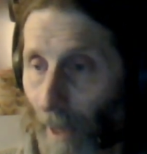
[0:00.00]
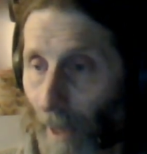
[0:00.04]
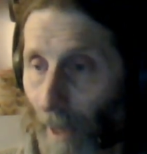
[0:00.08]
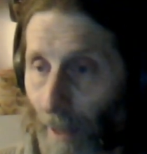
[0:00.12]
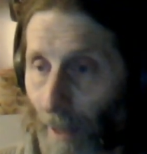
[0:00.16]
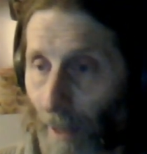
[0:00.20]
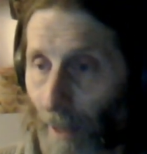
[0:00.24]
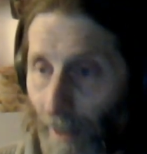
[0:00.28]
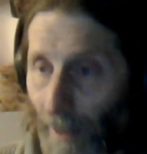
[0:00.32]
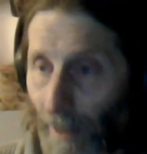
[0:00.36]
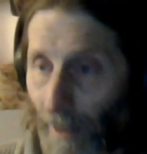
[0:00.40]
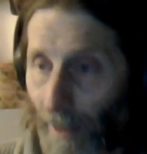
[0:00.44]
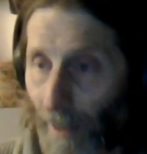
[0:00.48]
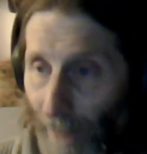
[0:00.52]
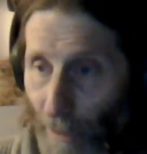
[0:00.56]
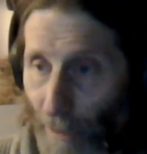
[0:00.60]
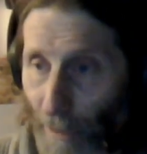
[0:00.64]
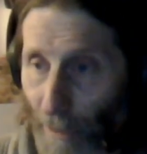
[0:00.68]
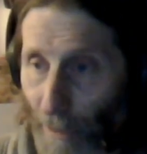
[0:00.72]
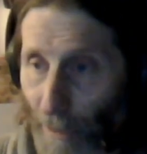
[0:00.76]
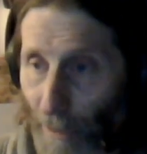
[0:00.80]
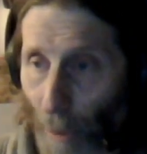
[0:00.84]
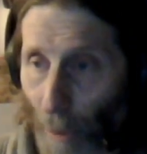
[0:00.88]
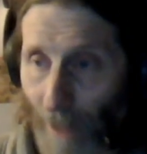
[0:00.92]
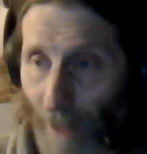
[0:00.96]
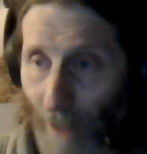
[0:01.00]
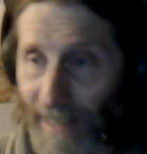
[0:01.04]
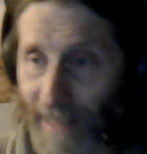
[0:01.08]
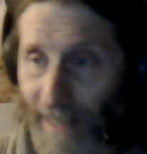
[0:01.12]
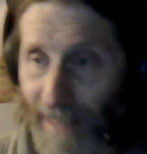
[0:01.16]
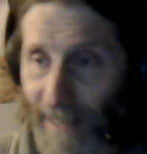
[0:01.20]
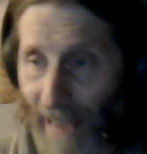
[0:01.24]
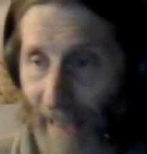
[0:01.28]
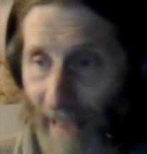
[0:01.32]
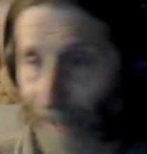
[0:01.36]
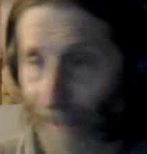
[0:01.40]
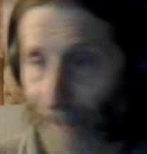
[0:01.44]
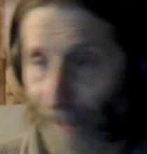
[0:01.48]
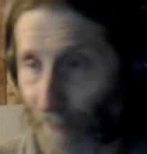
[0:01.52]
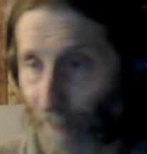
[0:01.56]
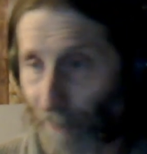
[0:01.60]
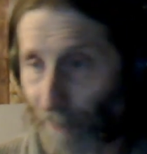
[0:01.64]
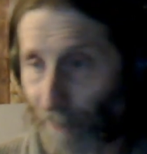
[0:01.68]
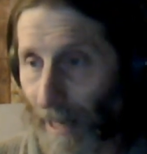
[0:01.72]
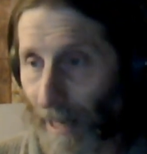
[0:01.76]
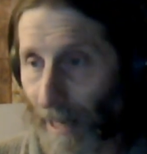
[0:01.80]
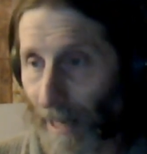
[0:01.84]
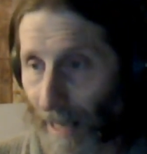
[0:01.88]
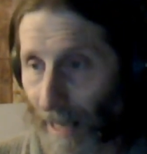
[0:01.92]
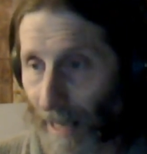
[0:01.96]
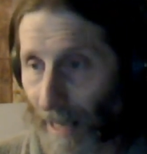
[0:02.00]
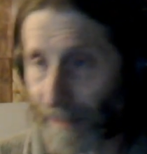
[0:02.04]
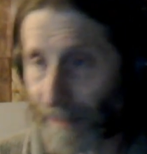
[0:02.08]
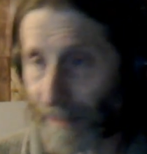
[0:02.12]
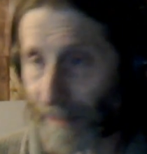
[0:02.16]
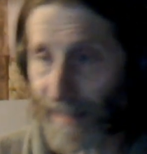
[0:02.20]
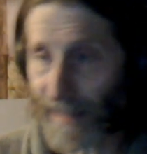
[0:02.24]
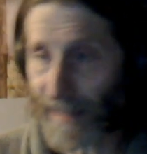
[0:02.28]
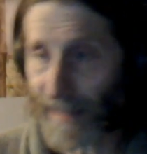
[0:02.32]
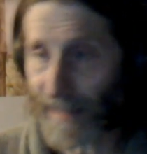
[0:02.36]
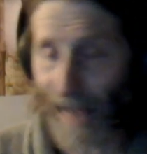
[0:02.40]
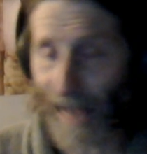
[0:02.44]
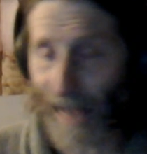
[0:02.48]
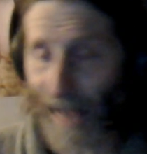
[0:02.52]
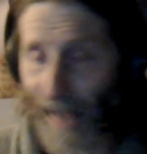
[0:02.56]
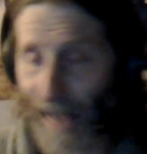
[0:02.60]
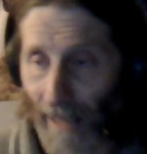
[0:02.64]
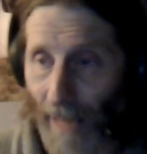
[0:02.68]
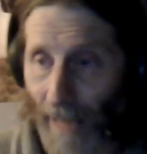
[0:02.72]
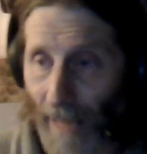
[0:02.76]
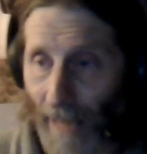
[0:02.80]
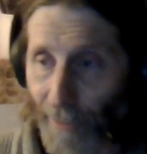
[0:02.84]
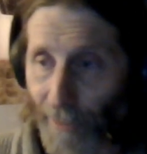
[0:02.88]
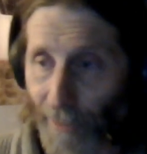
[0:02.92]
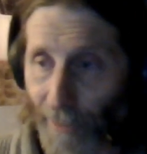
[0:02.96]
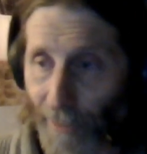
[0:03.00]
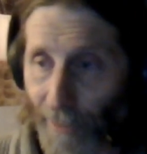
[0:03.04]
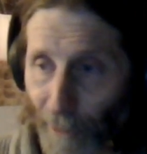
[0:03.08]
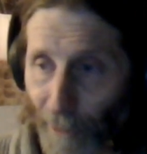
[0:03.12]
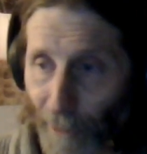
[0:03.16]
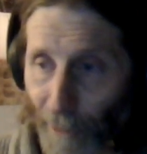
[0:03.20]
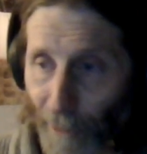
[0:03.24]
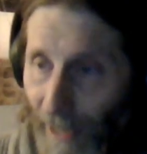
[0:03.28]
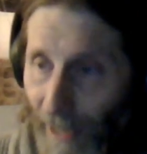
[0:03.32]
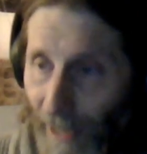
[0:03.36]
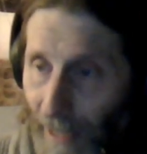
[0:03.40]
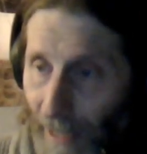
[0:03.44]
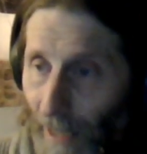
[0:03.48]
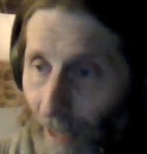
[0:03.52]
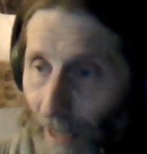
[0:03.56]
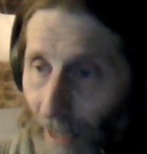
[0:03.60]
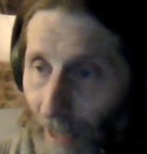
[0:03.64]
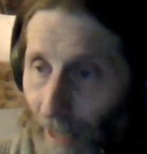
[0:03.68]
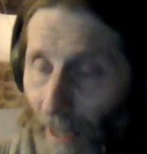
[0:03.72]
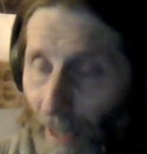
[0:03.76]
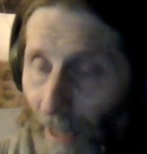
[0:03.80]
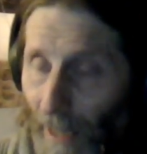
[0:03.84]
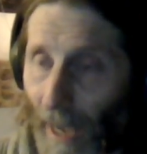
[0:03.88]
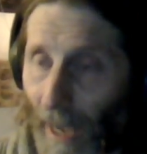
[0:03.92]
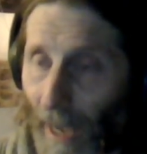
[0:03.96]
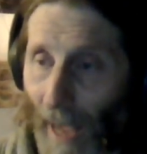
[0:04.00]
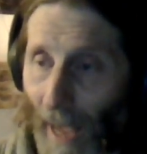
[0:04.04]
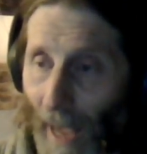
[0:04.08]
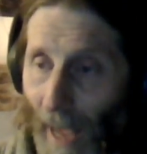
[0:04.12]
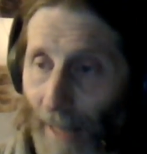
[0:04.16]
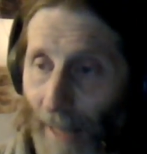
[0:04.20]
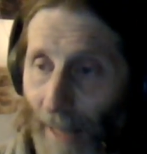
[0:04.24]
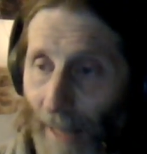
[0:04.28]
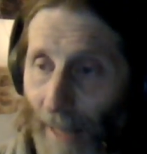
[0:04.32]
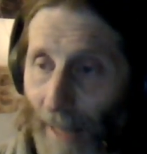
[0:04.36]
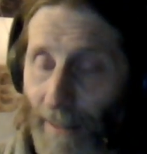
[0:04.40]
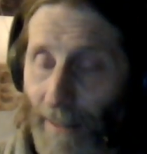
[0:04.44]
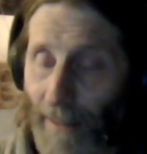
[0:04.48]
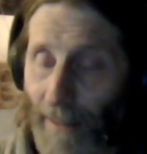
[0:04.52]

That was called Sat 3, as in Satellite 3. and